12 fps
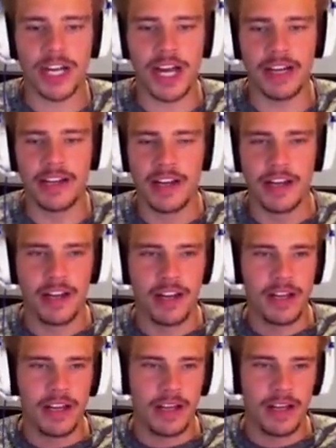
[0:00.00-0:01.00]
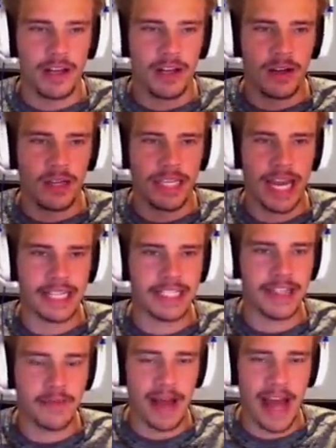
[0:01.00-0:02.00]
shed,
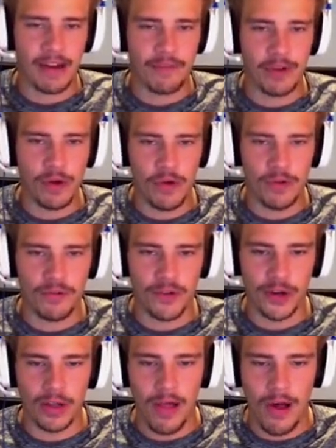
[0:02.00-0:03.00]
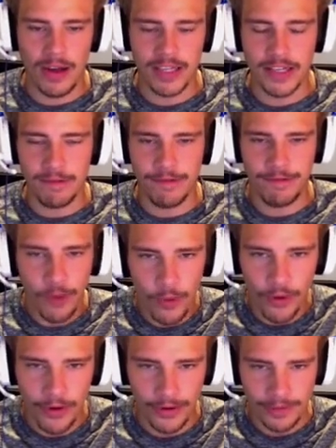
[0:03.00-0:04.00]
gets in the backfield for a loss of
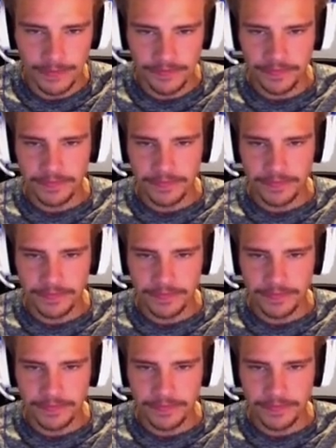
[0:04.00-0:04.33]
four.